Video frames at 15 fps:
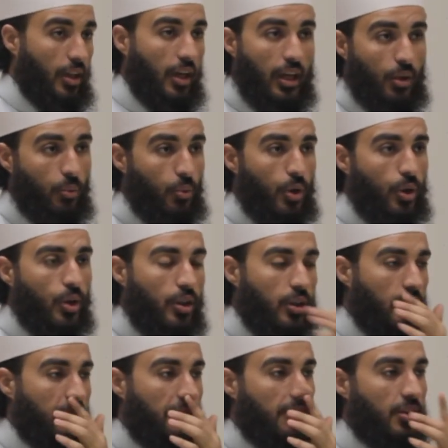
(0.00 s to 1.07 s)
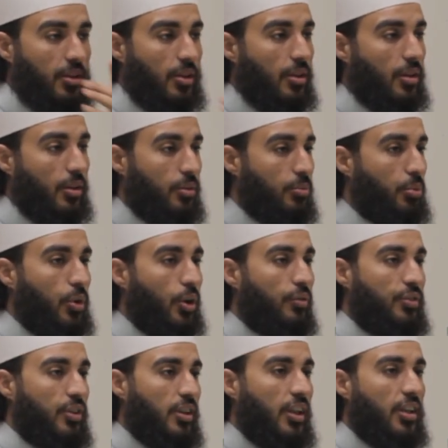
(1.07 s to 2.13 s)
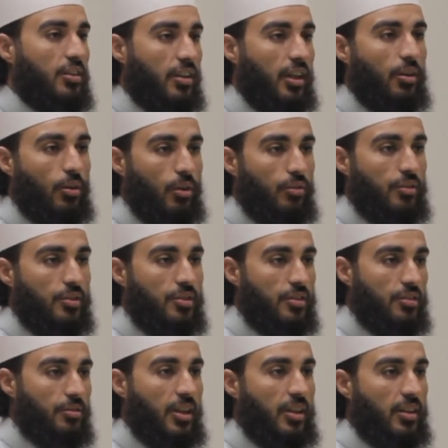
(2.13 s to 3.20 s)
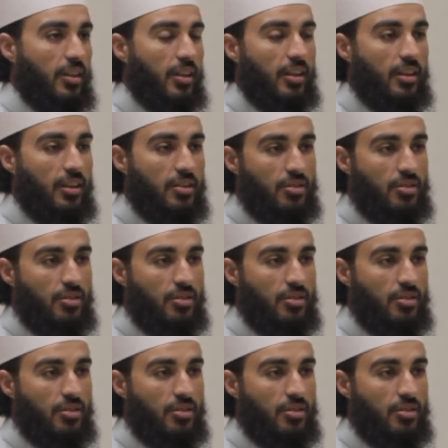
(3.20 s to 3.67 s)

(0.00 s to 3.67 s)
at work, we often eat in our office rather than in the